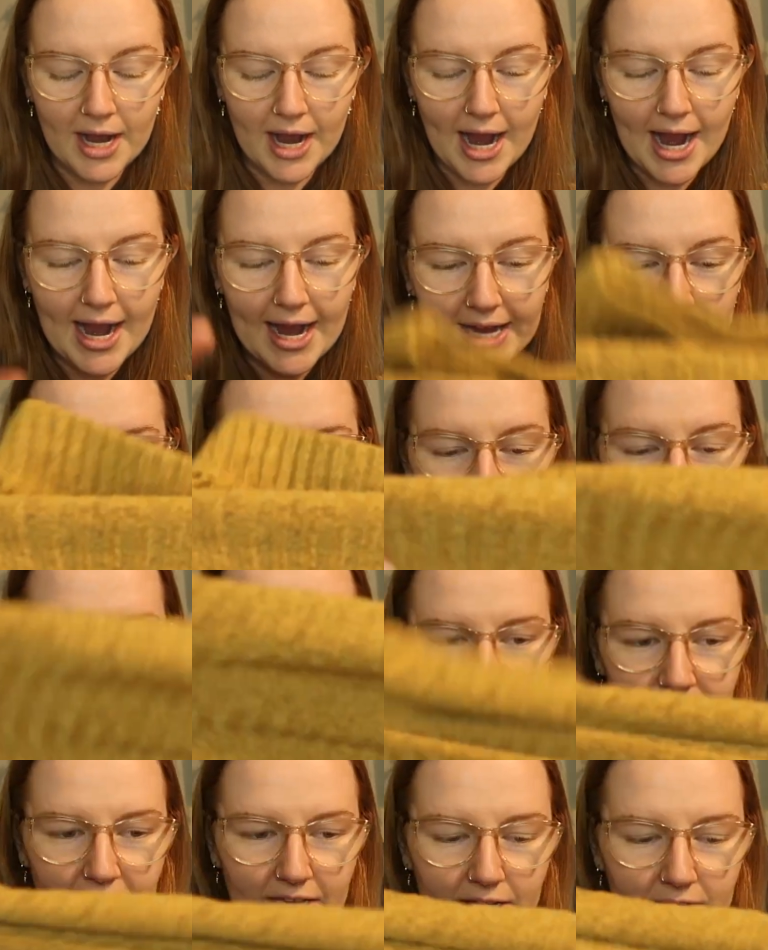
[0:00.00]
I
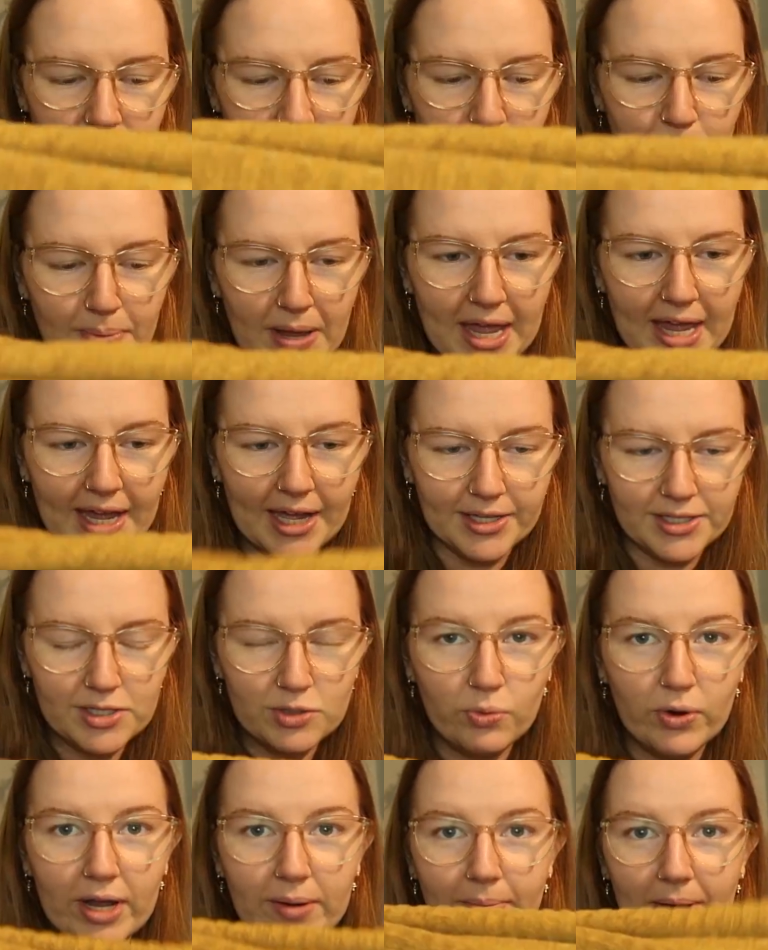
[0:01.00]
got these
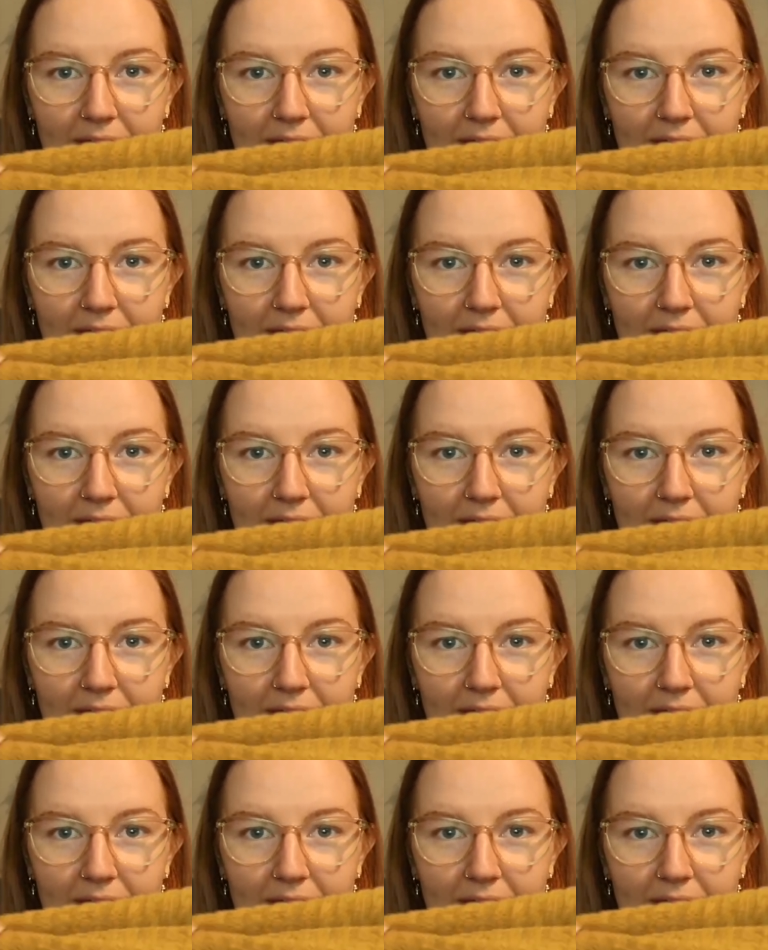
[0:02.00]
pants when